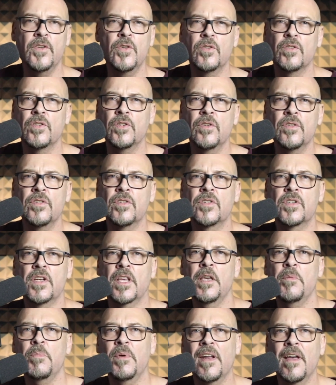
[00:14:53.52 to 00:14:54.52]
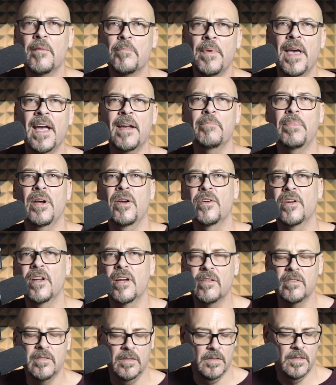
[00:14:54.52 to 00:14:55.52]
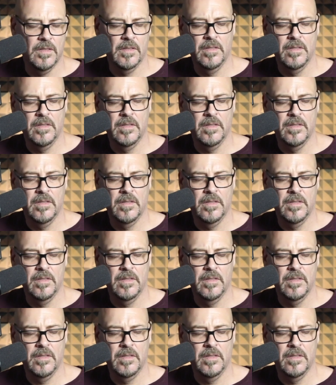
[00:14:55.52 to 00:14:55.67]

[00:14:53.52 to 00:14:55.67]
you're just keeping that backbone going.